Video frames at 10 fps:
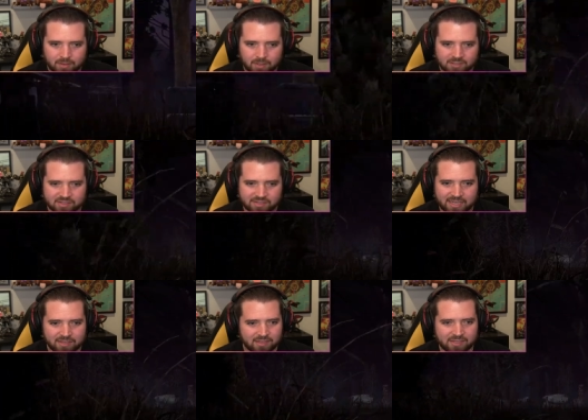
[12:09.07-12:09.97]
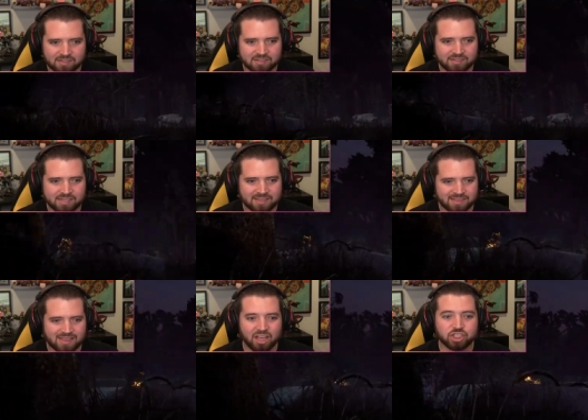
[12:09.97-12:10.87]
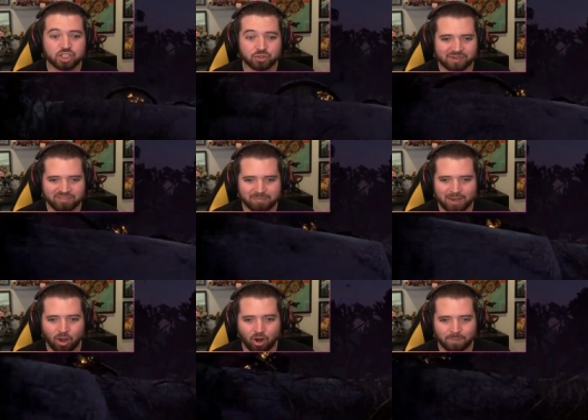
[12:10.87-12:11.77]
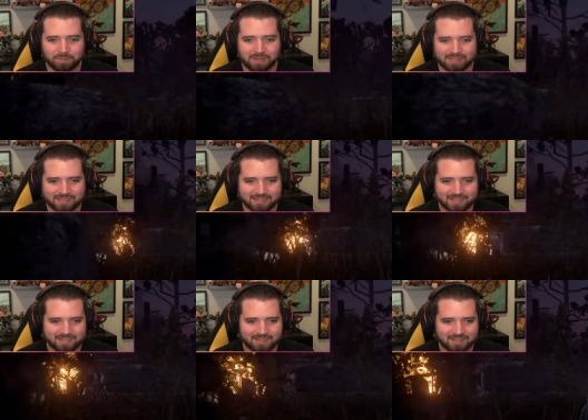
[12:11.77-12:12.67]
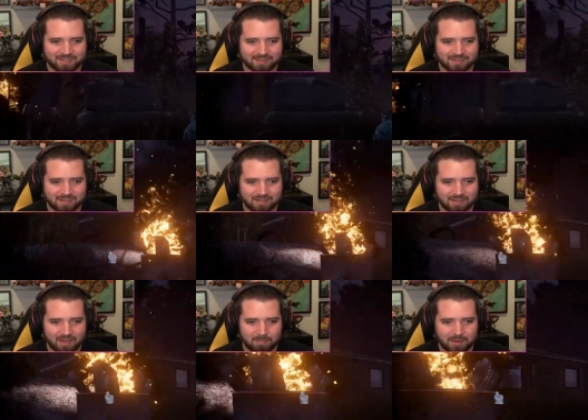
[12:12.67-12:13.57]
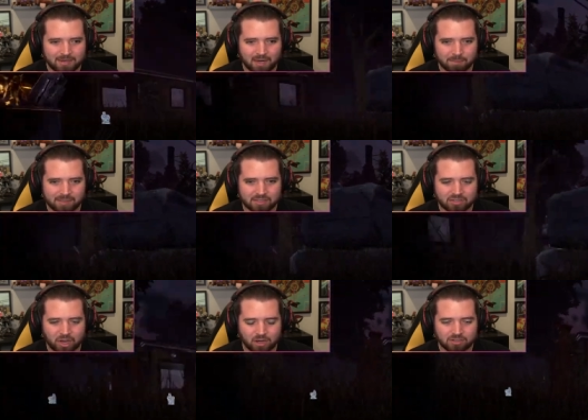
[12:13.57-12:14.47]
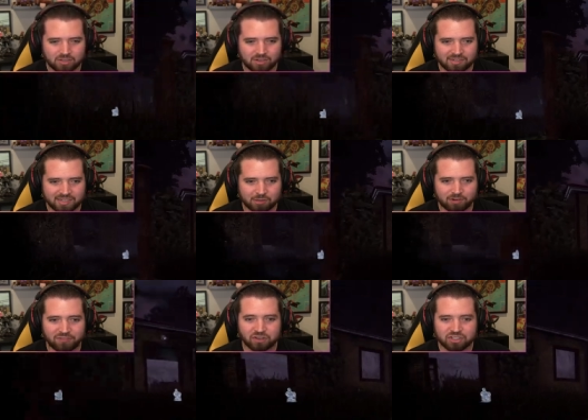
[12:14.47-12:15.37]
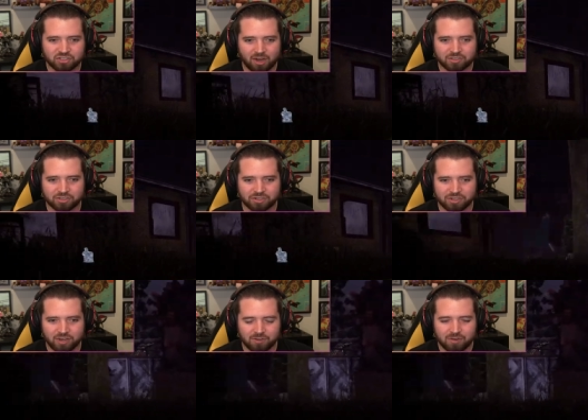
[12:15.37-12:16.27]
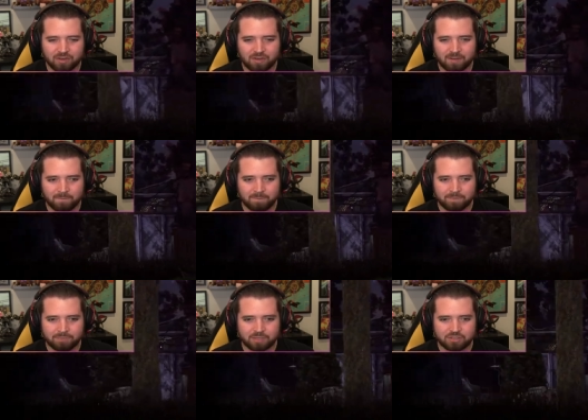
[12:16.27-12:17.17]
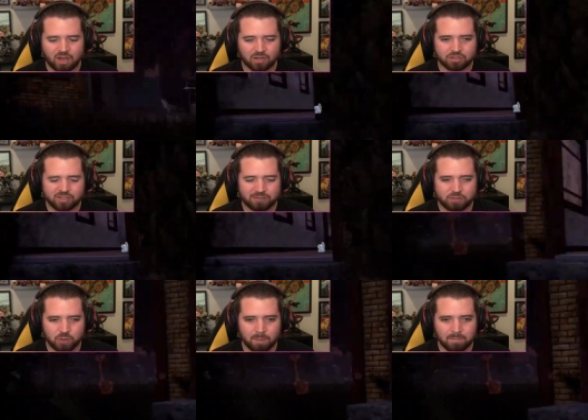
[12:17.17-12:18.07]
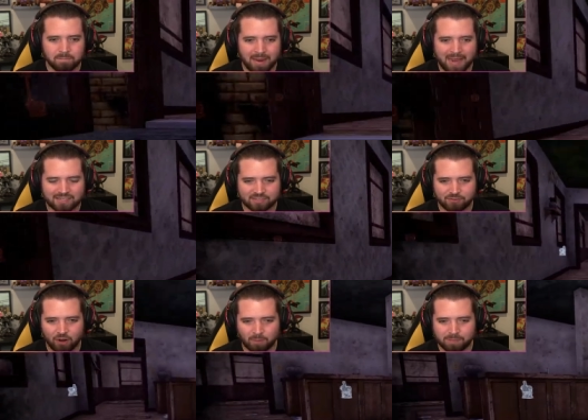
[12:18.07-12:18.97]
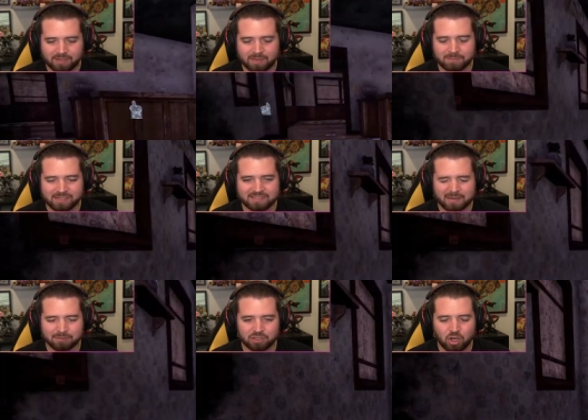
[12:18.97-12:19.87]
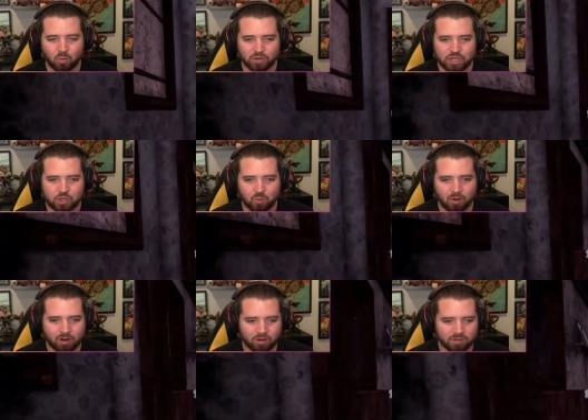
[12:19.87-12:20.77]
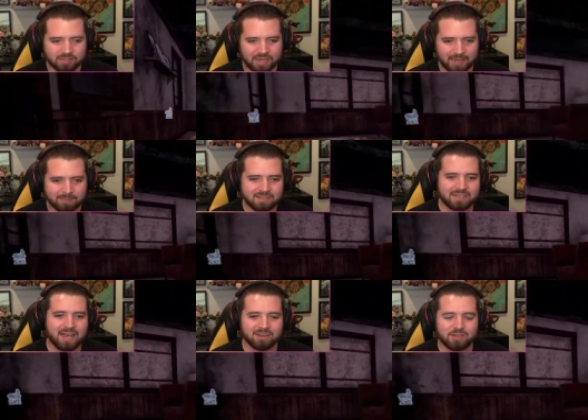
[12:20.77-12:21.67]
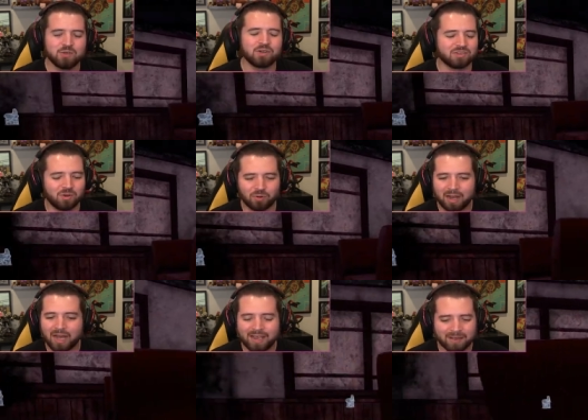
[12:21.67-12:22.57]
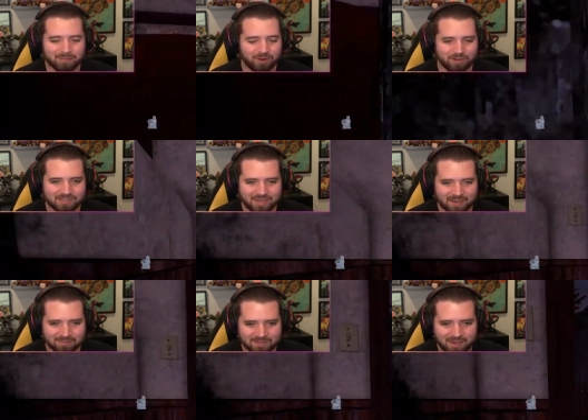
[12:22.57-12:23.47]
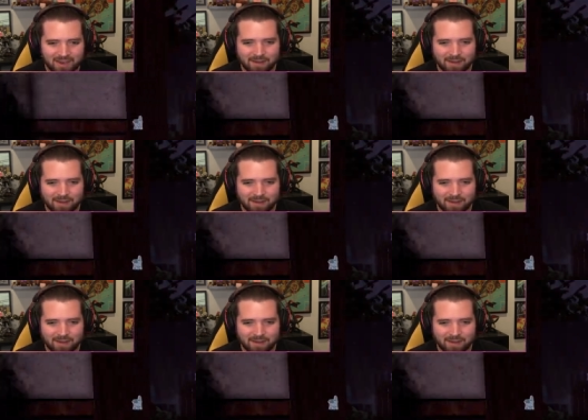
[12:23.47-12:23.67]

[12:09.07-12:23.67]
He doesn't get he doesn't get the luxury of my heartbeat. I may not be a doctor. It's like a reverse doctor, you know? The doctor gives you a massive heartbeat, but he's able to know where you are at all times. Now you don't know where I am at all times.